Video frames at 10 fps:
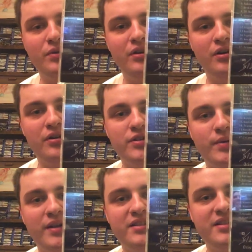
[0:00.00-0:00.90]
one
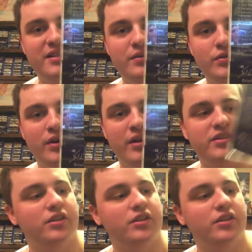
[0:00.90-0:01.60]
also has the soundtrack.